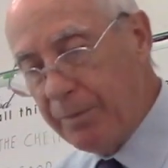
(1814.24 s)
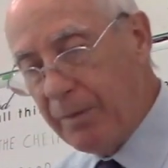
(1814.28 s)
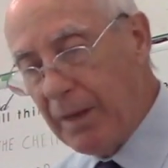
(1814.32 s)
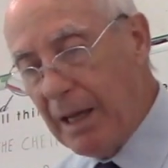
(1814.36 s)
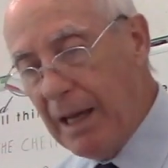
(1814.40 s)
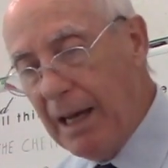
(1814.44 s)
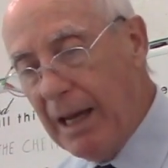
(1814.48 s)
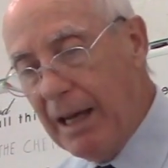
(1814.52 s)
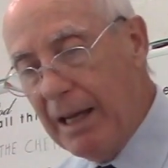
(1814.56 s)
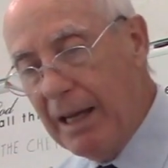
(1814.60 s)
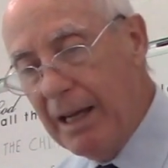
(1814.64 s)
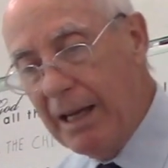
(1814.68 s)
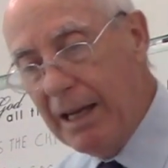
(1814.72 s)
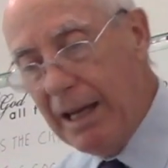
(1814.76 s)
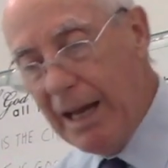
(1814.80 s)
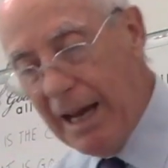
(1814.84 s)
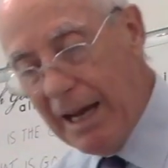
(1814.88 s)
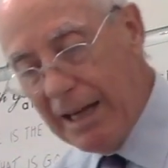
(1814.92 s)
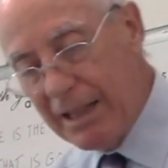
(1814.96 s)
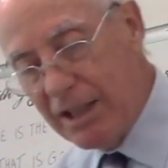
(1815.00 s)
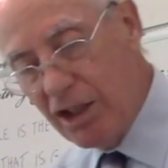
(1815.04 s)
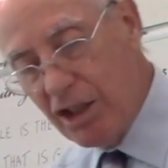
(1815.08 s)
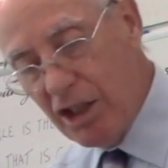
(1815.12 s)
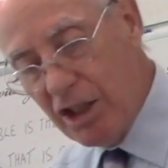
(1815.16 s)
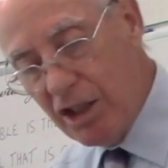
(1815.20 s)
And in
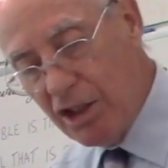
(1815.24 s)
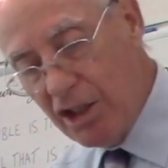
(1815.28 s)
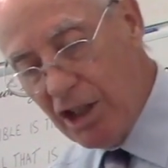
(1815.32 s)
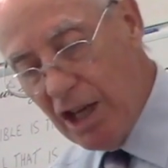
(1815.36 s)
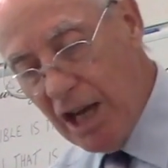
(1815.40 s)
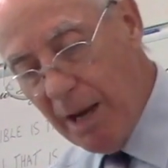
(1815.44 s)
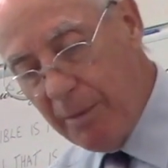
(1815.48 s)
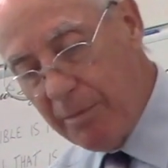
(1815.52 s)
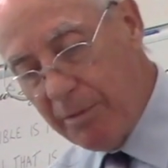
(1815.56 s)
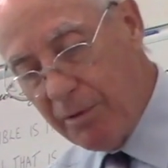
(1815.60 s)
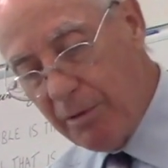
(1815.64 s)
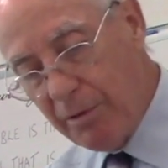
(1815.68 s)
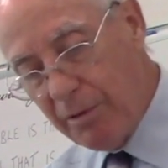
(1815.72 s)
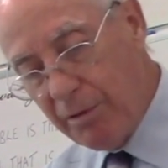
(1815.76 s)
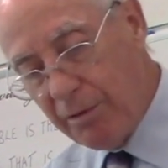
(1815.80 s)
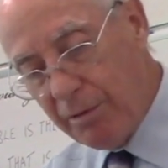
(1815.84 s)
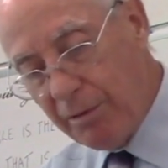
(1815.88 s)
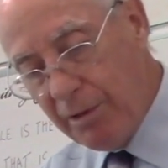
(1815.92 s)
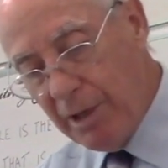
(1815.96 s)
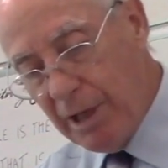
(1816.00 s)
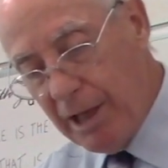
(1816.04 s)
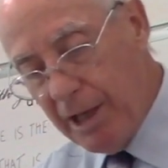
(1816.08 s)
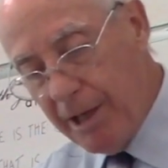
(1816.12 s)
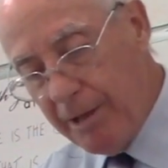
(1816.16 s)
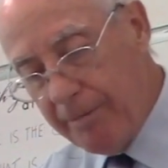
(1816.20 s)
Exodus chapter
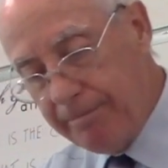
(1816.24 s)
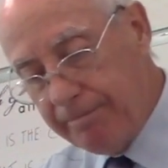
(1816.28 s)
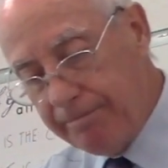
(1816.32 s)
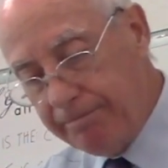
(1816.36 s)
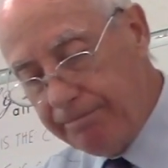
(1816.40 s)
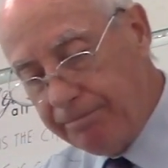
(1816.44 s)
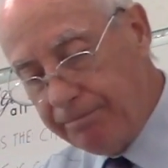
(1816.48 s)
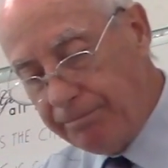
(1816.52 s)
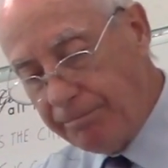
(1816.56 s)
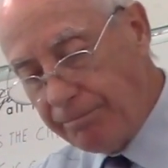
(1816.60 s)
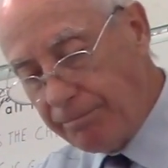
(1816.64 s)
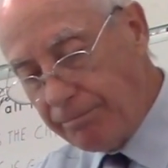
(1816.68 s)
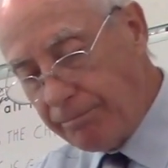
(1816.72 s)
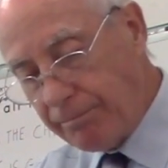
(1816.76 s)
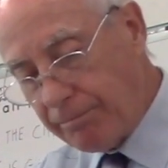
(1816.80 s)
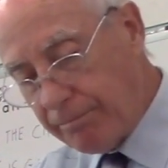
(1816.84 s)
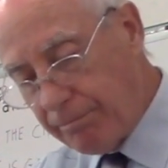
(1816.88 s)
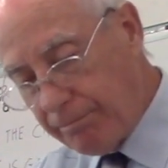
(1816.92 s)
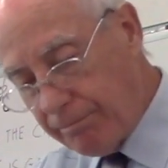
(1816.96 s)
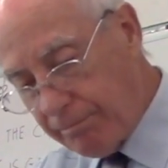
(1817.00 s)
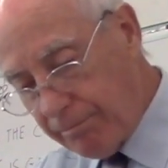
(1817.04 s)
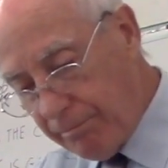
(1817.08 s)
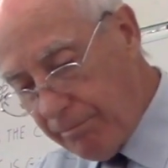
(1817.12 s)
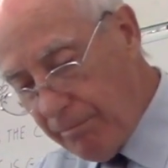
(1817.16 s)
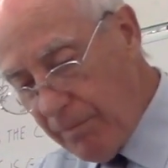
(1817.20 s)
3,
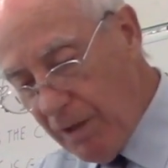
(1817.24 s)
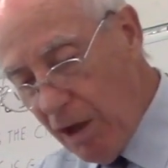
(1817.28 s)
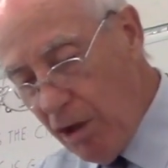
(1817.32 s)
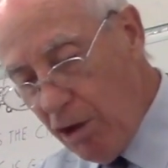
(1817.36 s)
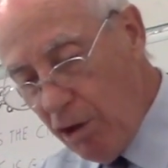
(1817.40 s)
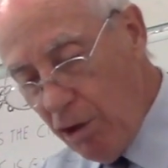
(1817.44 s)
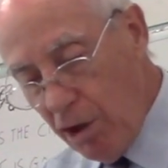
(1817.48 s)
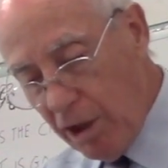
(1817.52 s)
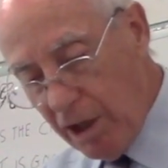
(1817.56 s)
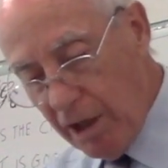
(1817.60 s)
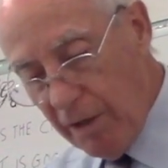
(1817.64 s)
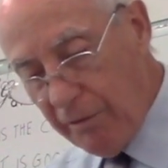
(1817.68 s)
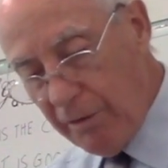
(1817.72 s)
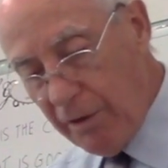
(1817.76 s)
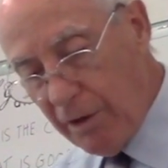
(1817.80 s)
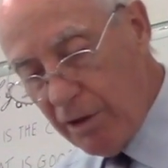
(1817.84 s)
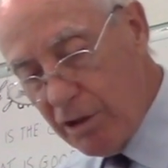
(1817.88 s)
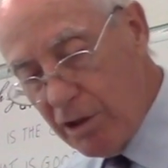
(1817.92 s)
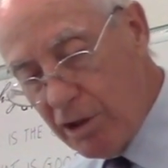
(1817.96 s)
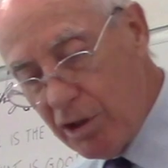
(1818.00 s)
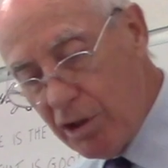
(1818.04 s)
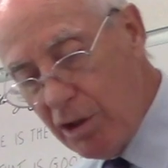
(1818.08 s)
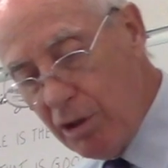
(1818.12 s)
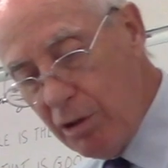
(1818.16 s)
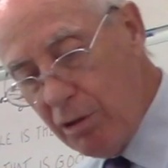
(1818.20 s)
look at
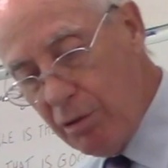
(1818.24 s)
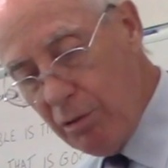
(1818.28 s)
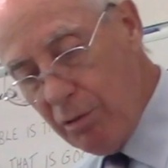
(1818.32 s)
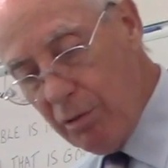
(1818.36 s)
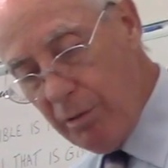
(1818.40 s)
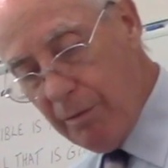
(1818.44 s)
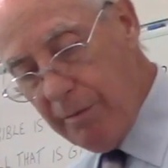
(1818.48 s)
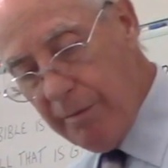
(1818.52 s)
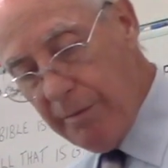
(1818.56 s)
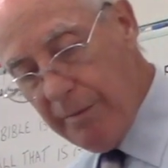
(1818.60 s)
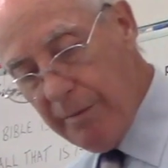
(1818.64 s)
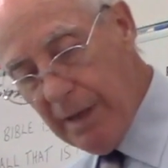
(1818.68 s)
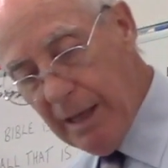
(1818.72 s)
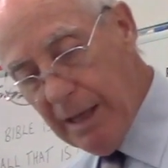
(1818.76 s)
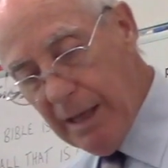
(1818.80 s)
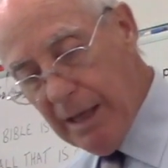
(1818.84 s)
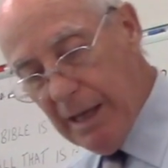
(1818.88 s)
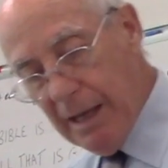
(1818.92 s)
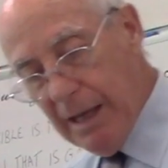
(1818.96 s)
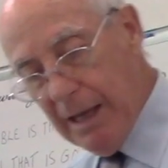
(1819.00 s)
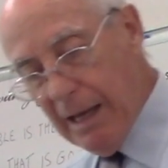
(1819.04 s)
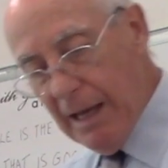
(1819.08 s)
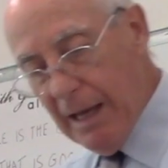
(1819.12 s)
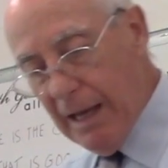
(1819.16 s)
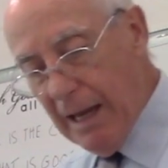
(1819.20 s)
verse 2.
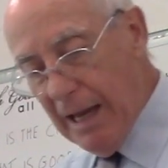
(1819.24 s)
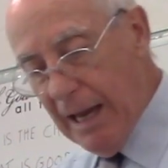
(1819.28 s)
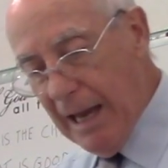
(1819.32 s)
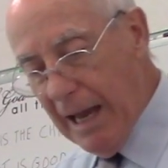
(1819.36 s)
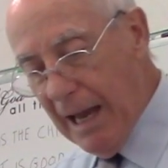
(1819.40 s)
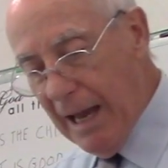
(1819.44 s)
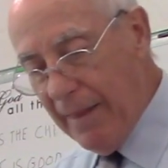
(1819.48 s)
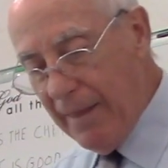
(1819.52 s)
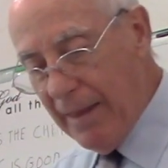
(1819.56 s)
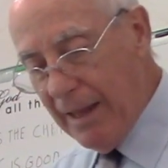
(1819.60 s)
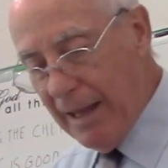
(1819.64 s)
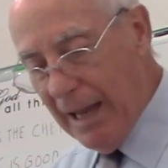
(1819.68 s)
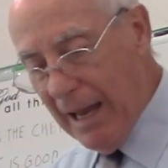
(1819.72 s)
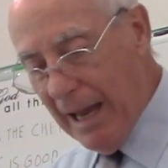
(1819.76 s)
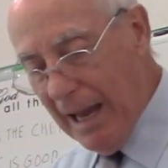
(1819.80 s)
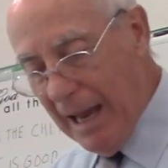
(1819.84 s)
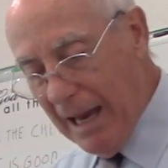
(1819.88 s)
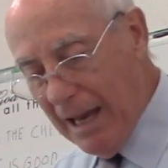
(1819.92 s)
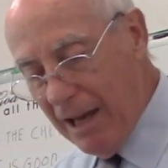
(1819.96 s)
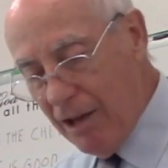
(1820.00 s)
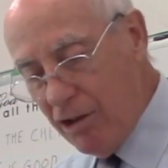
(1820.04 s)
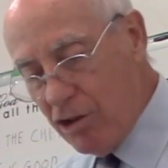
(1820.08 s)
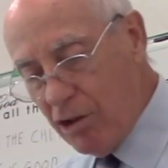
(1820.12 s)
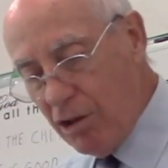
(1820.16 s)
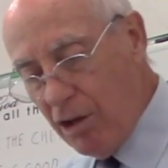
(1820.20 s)
And the
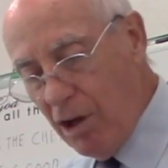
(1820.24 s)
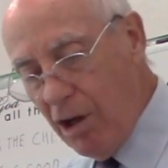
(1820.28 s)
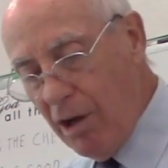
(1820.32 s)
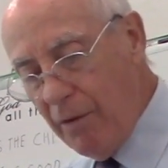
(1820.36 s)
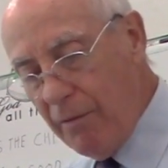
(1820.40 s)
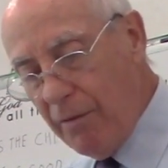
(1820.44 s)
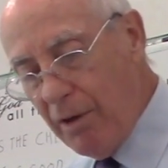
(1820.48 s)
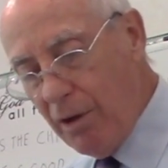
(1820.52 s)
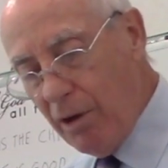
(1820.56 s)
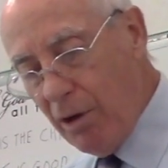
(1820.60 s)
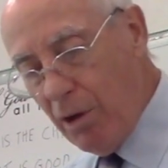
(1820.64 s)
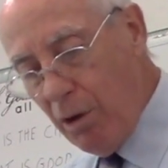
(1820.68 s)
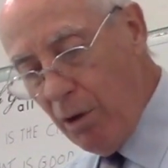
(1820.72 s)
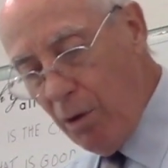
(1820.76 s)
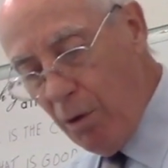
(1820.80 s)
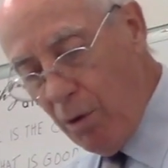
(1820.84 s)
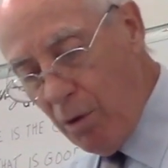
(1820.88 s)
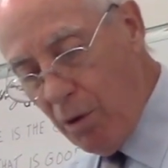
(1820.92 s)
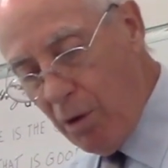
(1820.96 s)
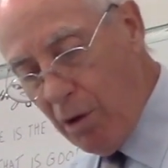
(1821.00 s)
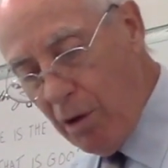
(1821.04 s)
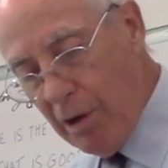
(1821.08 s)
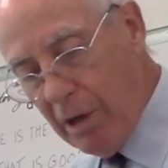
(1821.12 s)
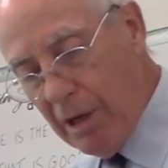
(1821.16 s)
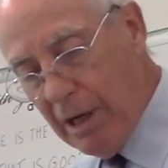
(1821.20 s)
angel of the
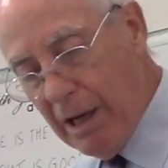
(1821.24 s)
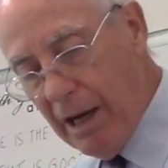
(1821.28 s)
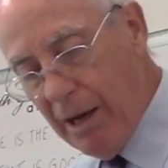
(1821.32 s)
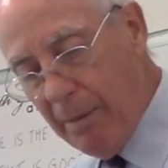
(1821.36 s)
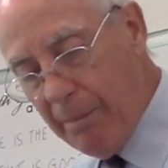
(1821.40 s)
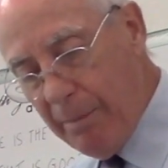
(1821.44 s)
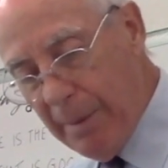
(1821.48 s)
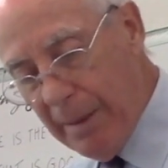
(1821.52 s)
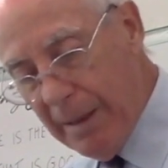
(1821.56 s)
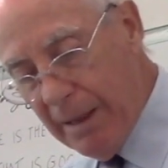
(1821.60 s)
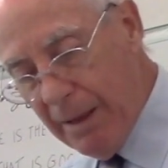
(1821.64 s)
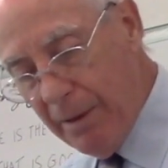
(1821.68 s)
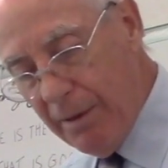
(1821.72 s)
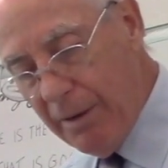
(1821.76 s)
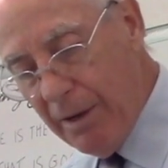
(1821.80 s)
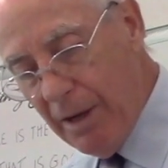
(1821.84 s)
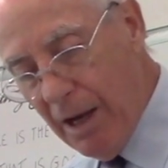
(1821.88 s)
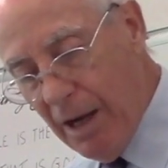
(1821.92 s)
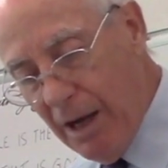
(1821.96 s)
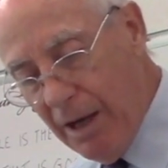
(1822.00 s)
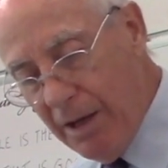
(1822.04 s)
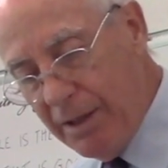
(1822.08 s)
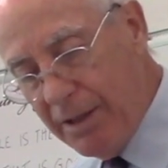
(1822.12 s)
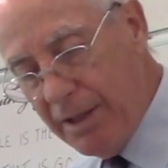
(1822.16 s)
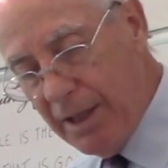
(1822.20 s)
Lord appeared
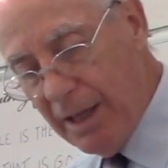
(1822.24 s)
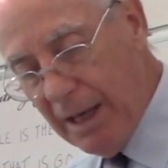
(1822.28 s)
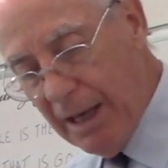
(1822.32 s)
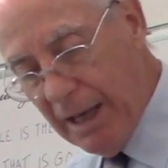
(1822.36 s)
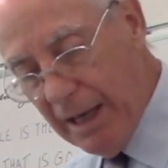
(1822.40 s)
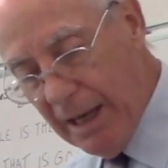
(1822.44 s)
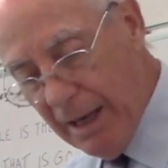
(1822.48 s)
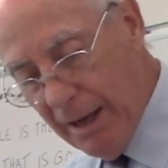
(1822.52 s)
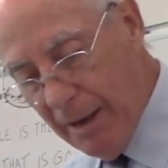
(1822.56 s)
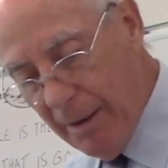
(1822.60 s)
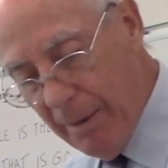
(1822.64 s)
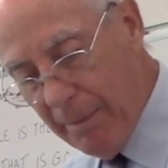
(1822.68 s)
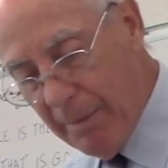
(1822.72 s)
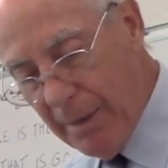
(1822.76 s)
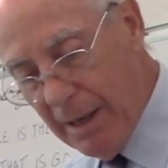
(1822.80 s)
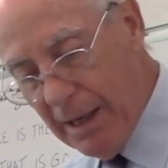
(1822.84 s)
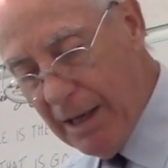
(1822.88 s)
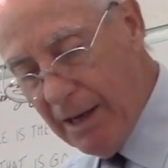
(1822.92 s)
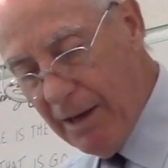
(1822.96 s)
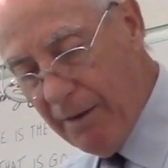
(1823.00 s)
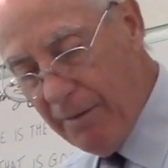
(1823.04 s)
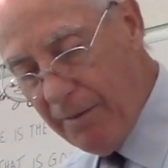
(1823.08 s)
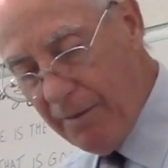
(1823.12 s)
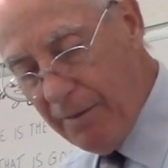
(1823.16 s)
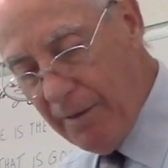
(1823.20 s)
unto him
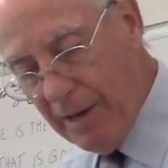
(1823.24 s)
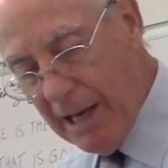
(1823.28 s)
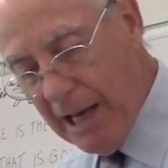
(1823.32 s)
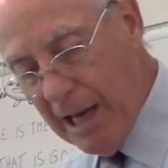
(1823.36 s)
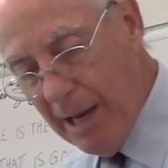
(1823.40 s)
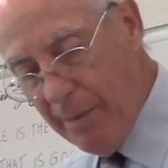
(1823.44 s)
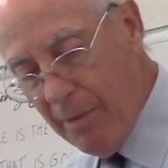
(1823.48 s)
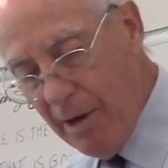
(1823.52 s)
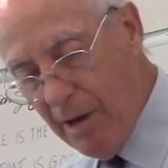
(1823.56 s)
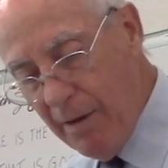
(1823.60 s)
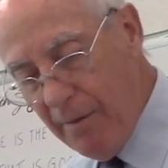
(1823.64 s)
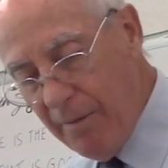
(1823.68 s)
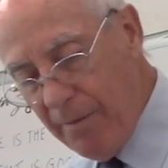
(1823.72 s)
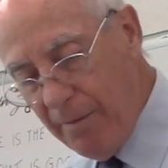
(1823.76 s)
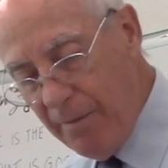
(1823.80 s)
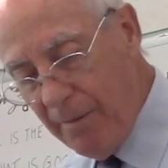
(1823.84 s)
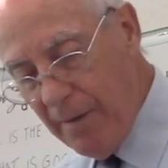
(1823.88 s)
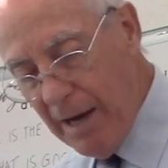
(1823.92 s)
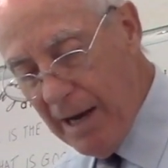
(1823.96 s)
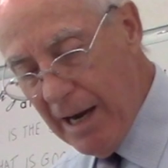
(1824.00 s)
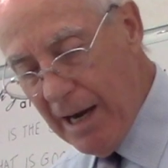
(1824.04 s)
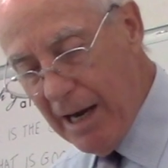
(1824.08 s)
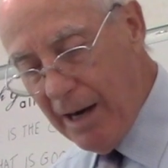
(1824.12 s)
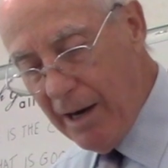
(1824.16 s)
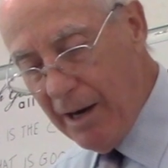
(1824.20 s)
in a flame of
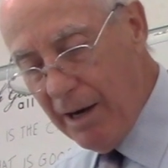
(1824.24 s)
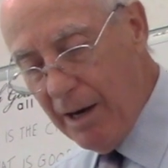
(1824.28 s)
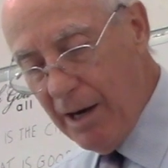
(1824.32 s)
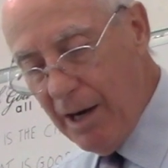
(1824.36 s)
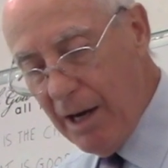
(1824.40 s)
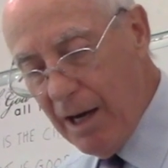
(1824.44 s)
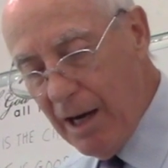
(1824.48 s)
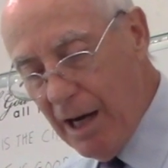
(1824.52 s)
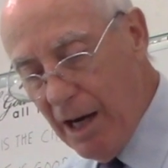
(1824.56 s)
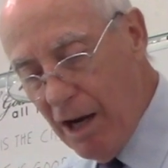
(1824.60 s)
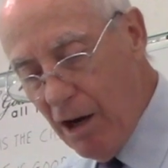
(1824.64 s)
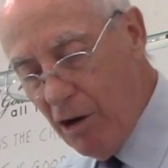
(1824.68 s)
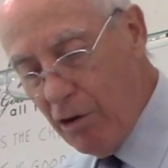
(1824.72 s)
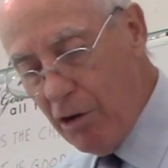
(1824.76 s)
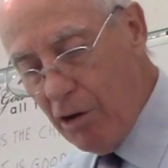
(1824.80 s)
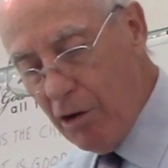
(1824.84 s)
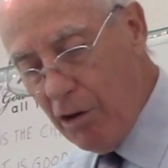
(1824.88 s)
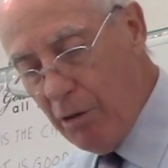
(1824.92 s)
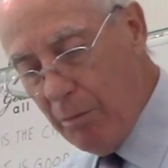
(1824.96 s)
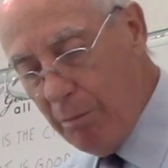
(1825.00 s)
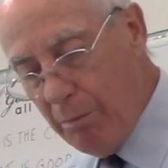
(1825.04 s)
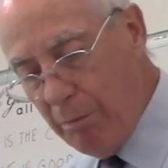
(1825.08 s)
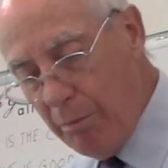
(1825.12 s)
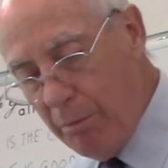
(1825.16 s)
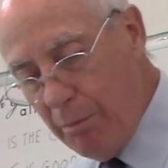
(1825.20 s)
fire out of
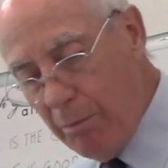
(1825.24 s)
the